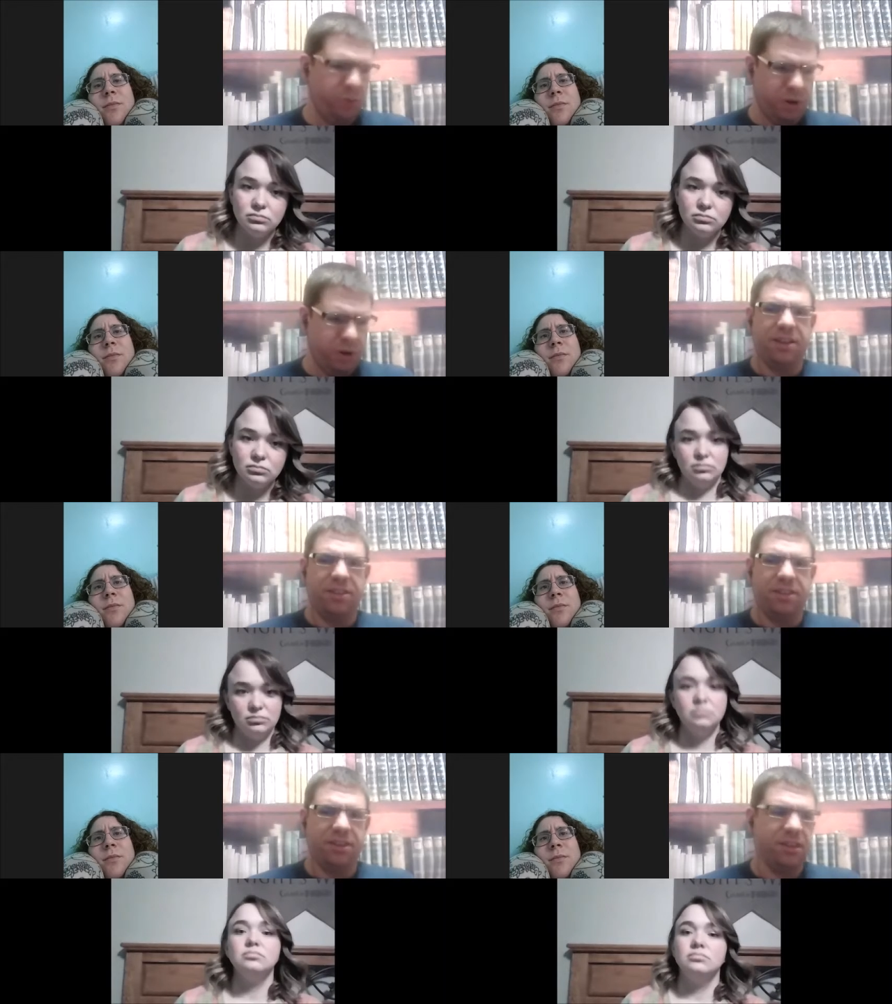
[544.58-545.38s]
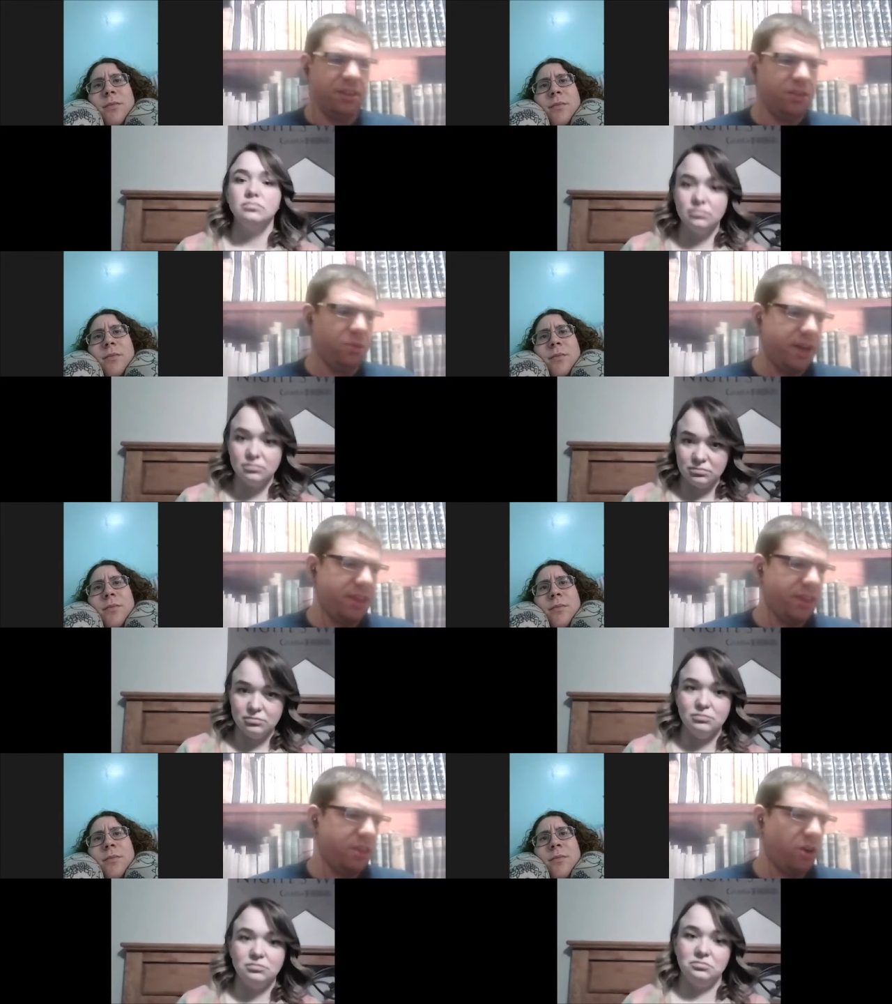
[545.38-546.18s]
Speaker 1: artwork. I think that the
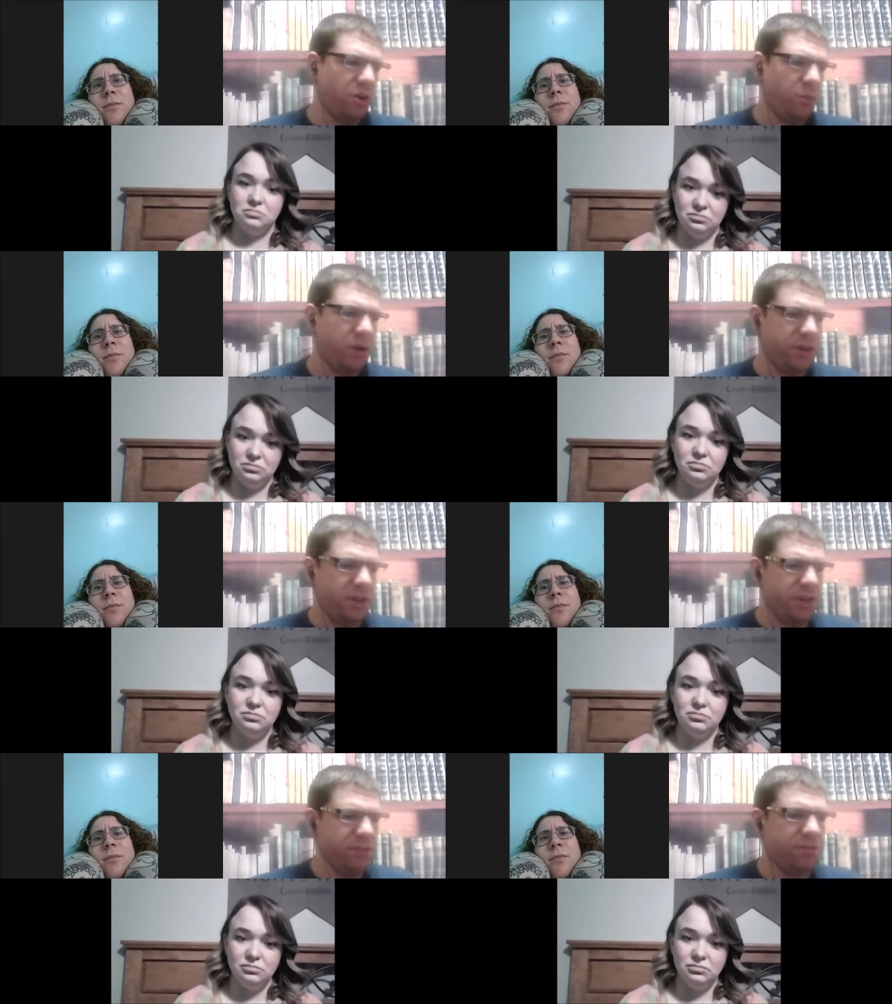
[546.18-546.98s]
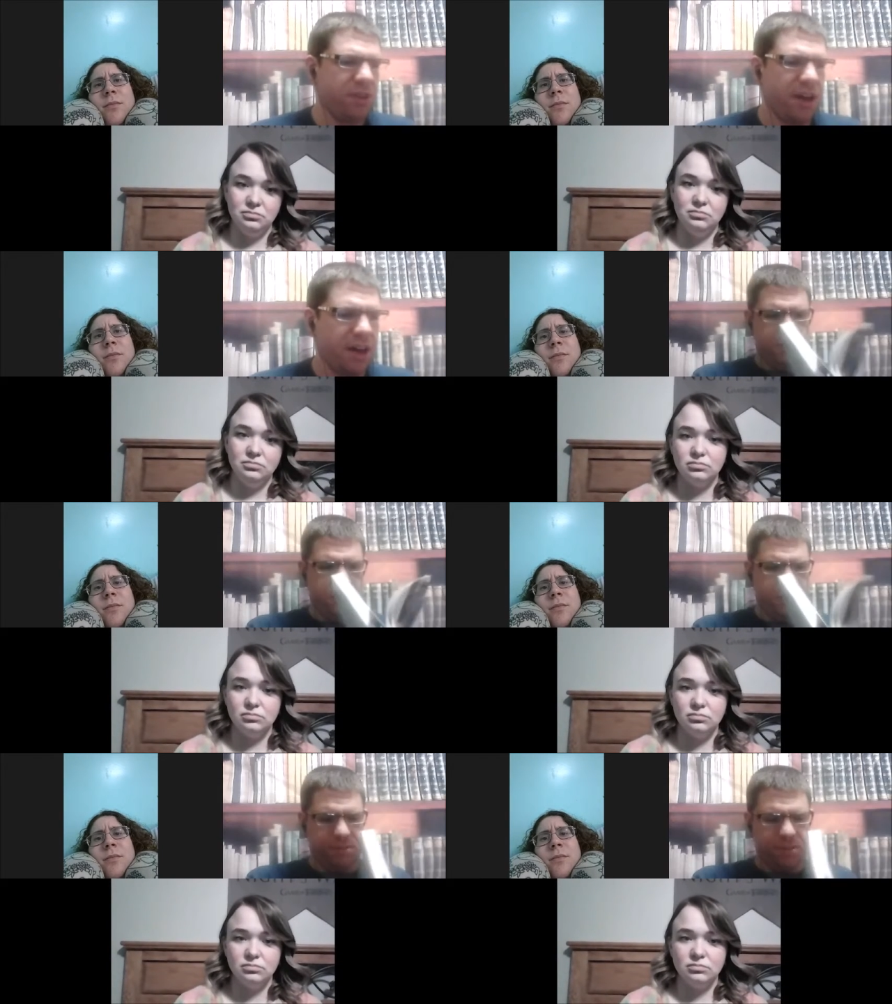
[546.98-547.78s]
way that the artwork is uh,
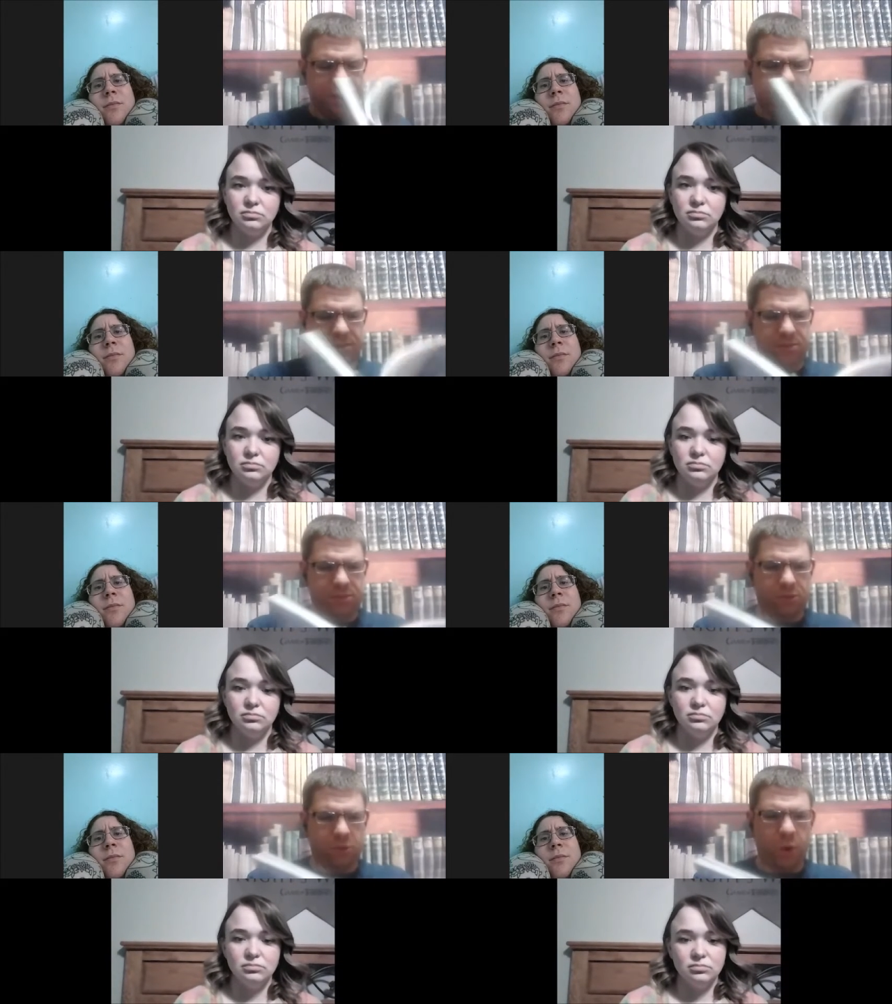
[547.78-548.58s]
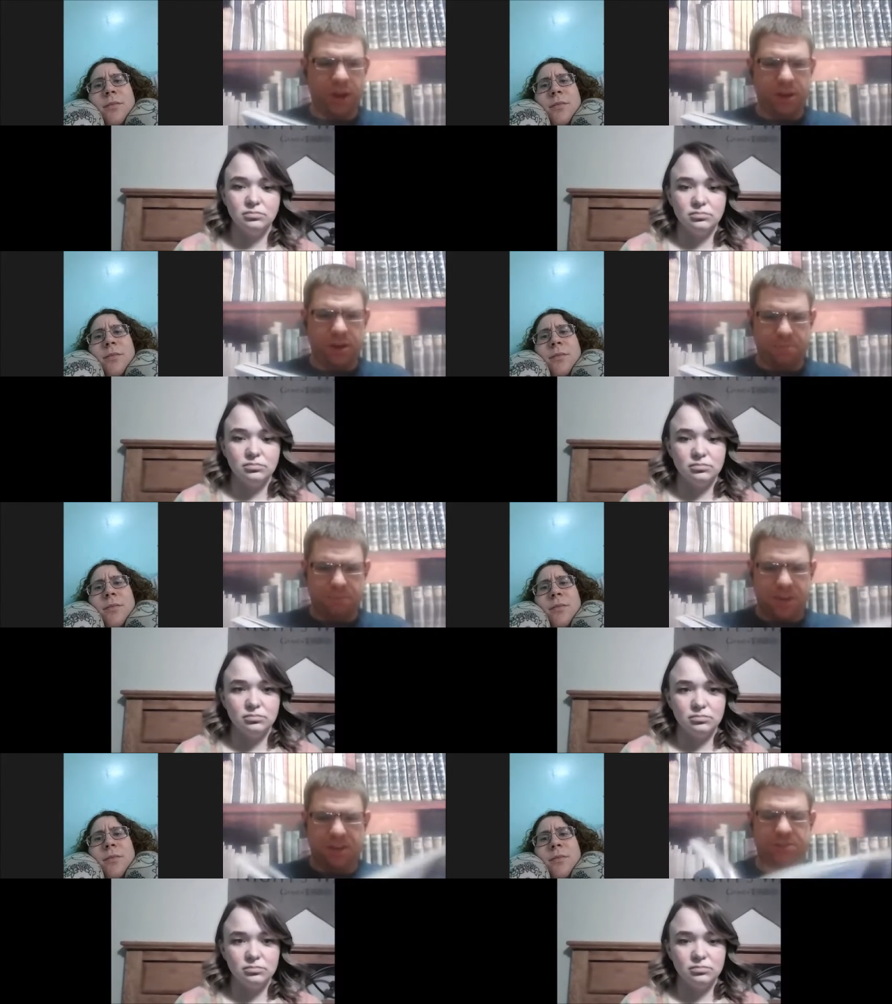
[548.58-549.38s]
in this text is quite
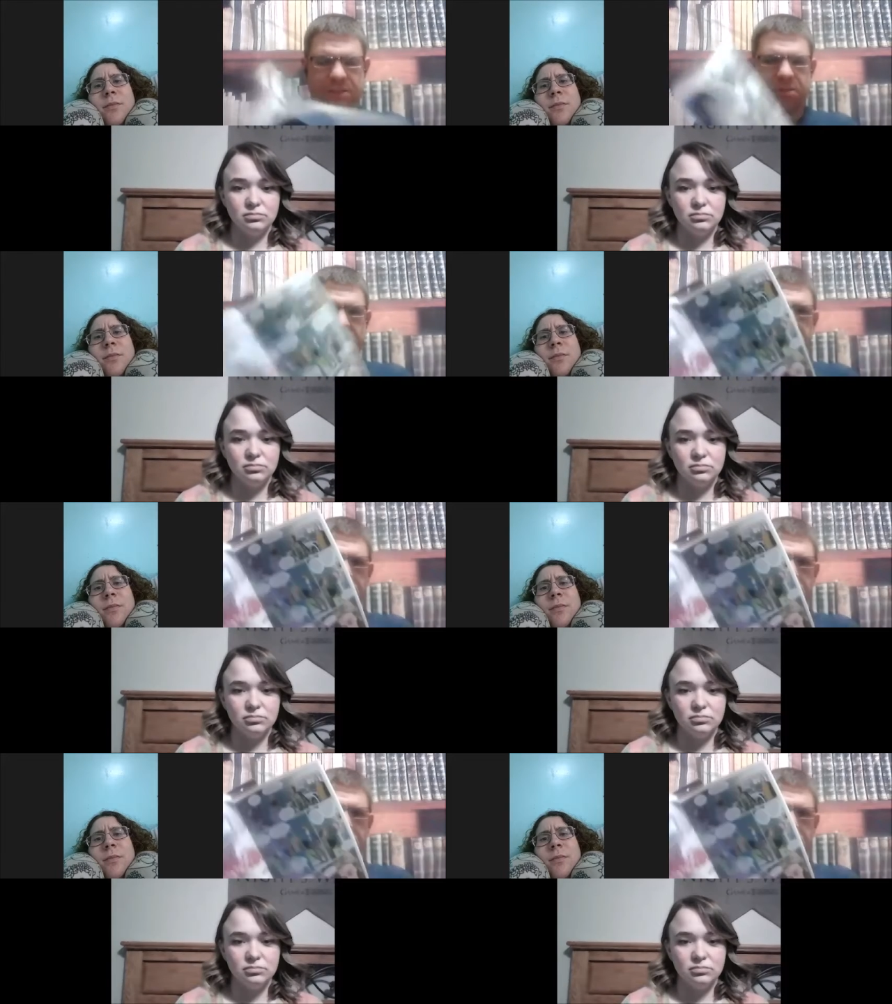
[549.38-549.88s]
amazing.